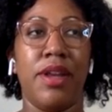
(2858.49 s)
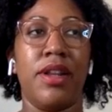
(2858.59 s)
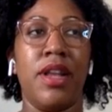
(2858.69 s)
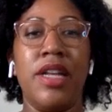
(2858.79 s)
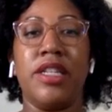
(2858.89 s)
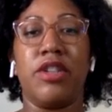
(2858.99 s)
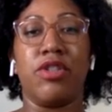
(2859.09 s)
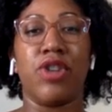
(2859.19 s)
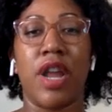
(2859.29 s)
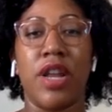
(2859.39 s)
and
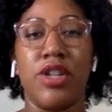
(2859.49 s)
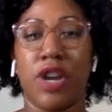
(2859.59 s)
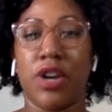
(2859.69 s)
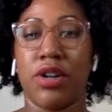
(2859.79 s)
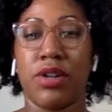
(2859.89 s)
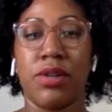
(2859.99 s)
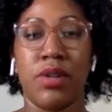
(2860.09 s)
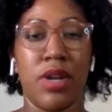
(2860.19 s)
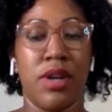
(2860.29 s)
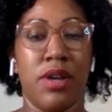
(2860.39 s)
still trying to juggle